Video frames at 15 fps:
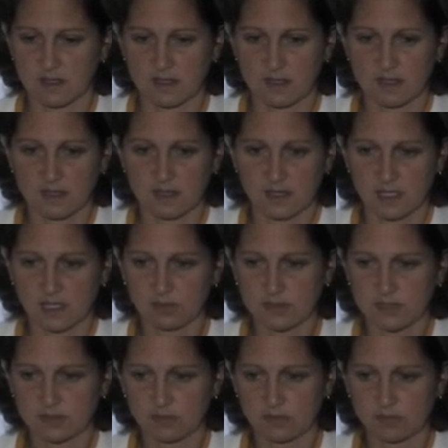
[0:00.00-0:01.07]
Here
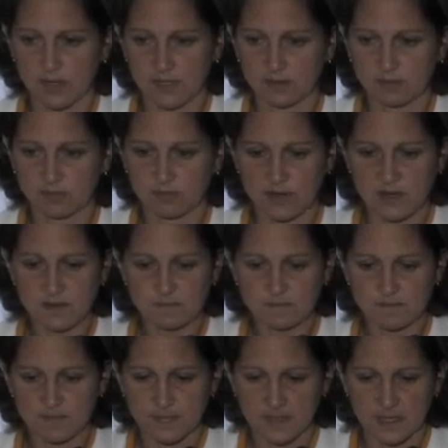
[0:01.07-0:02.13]
is a grade 3,
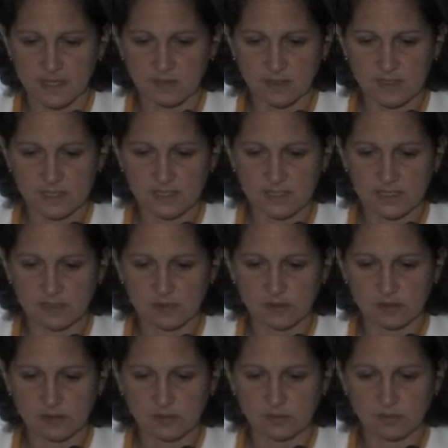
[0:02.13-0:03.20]
and you can see the
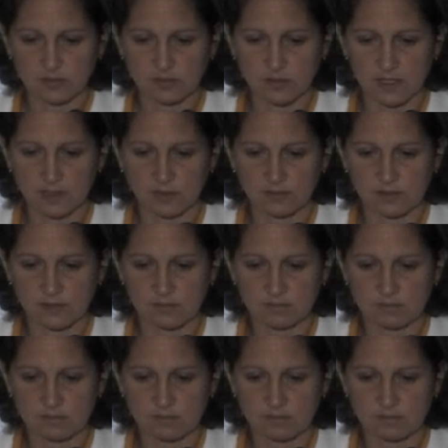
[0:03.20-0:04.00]
pseudo-aneurysm.